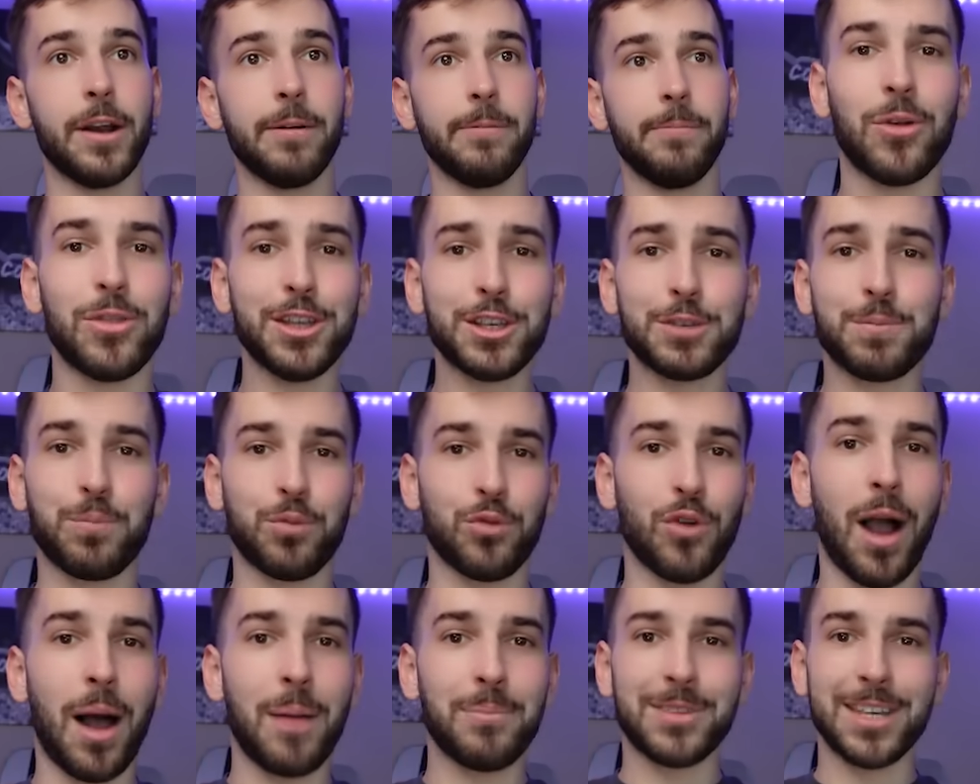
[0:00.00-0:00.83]
Now, this
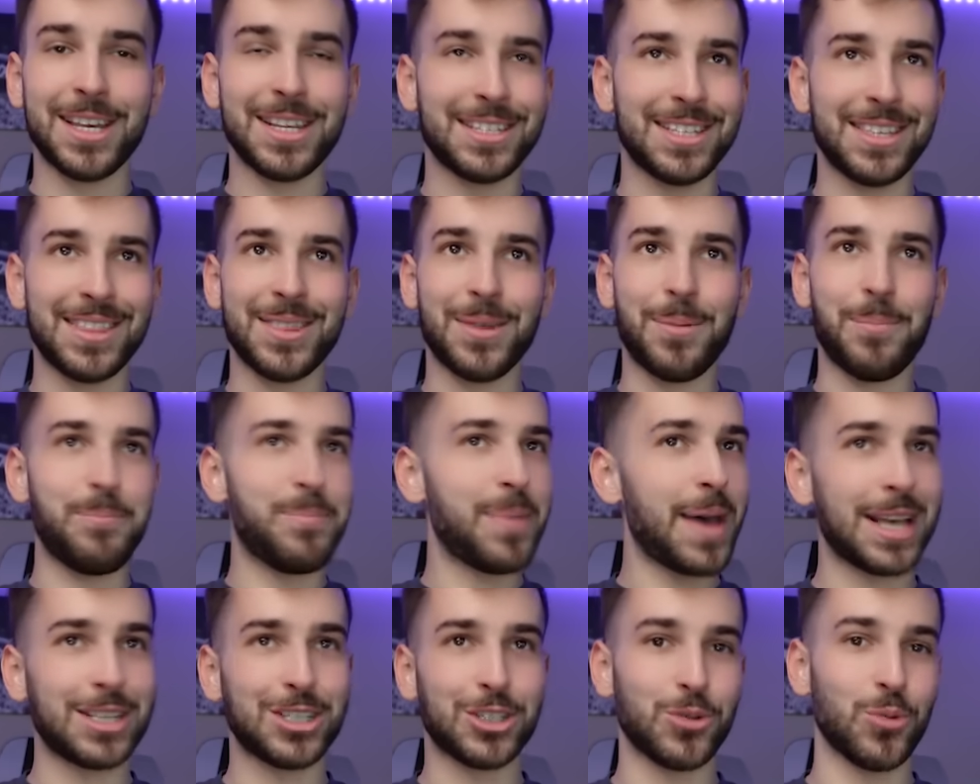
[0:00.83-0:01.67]
prompt isn't the
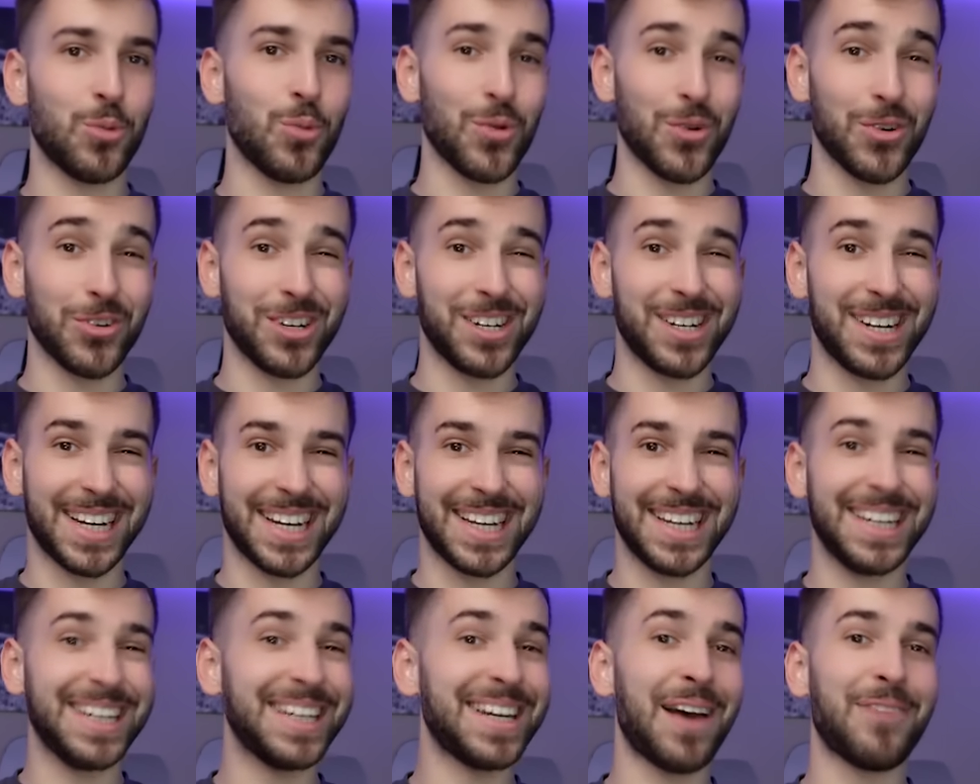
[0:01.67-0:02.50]
best worded. It
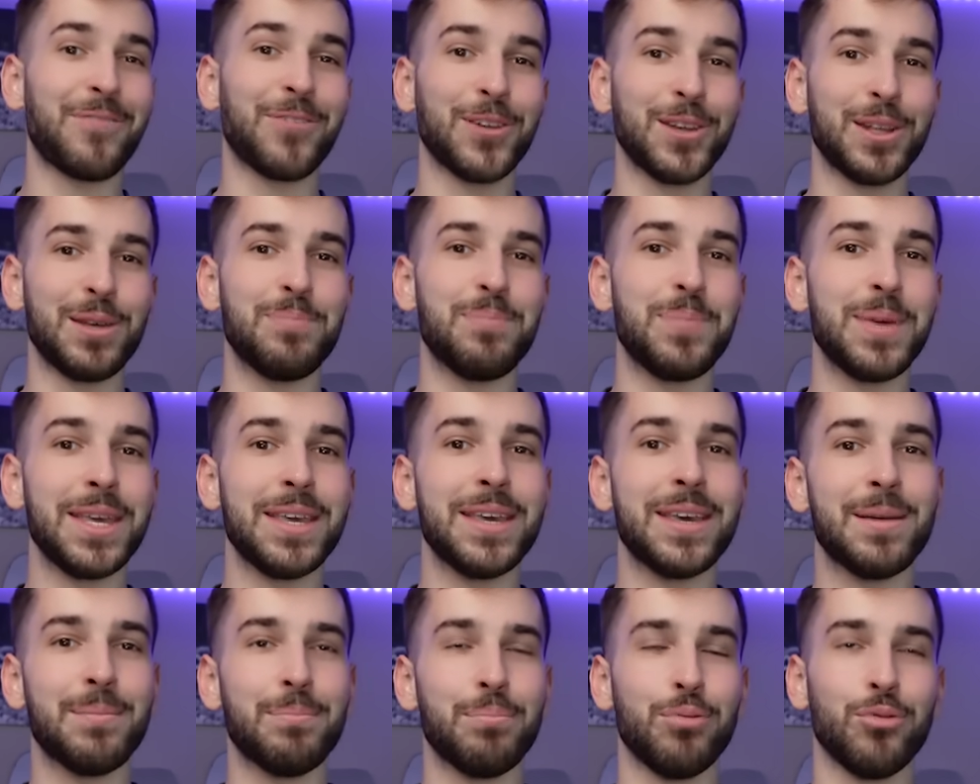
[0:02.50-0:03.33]
can definitely
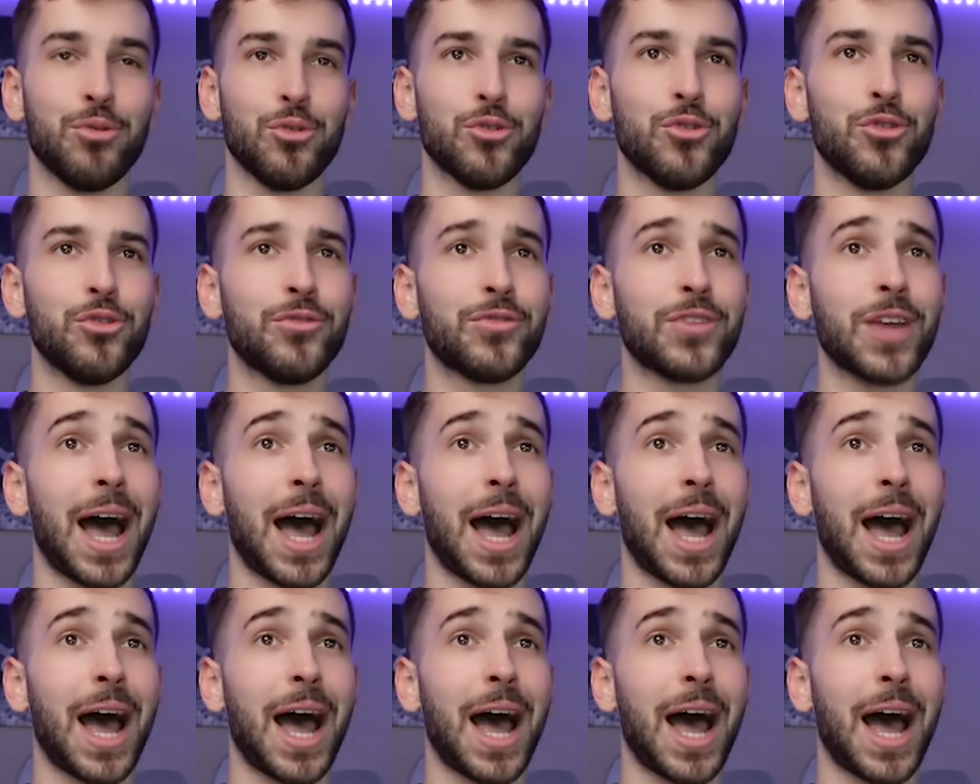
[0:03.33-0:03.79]
be improved.